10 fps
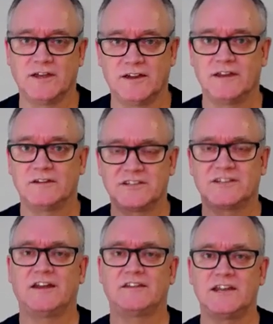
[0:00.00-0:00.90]
And then sit
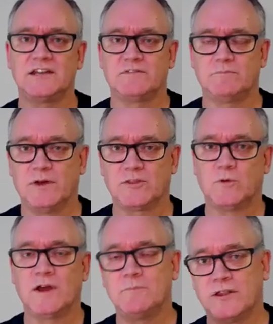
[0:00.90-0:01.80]
down at the end of month
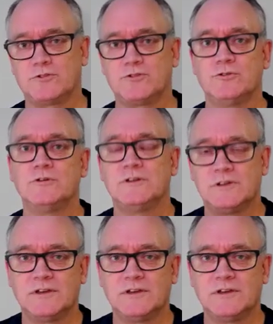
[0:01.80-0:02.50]
1, month 2,